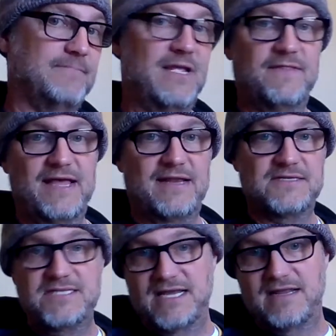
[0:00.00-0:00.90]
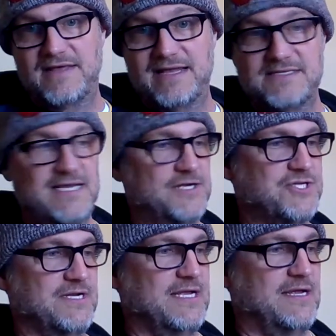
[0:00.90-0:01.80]
And that is the end of that
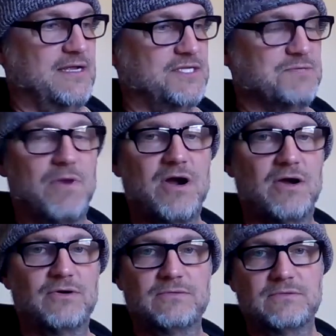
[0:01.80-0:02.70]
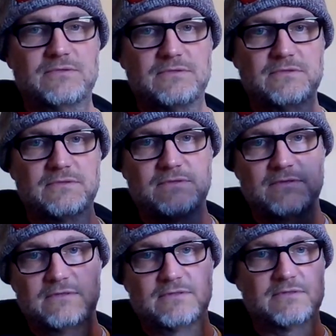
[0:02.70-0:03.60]
section. Tomorrow,
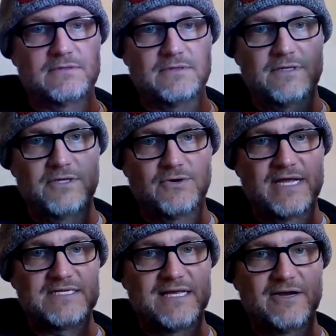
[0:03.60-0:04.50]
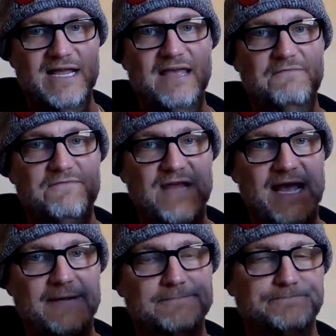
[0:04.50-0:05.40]
you'll get to hear if
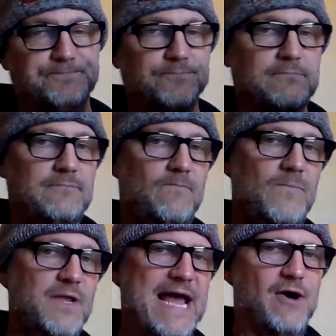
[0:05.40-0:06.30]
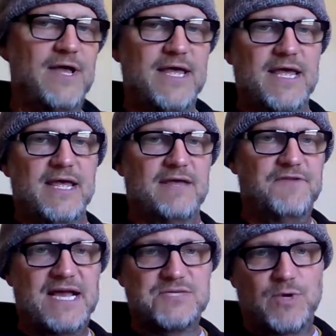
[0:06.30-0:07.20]
day. Now, if
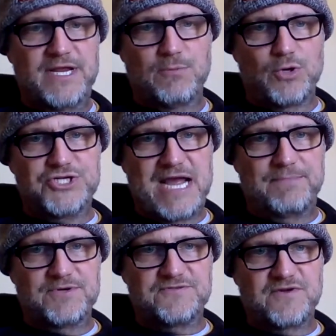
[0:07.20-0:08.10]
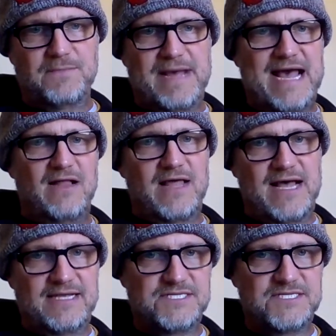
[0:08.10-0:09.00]
you guys want to hear more chapters from
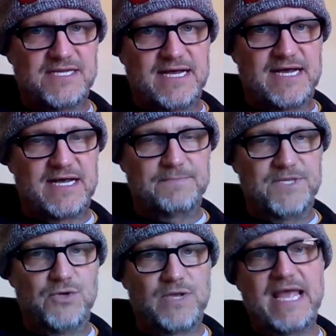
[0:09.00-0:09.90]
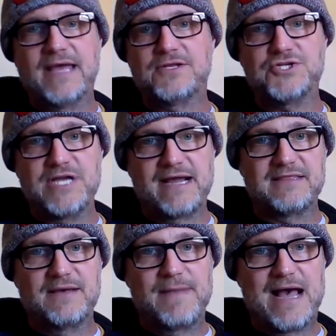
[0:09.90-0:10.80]
Allies, you can check
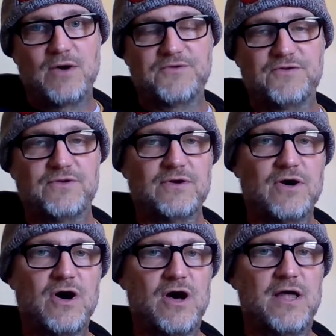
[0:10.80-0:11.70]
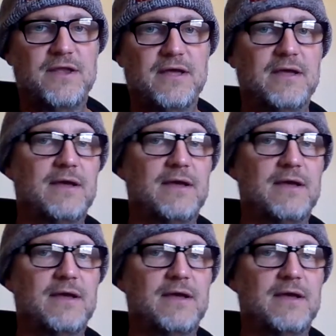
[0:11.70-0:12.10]
them out on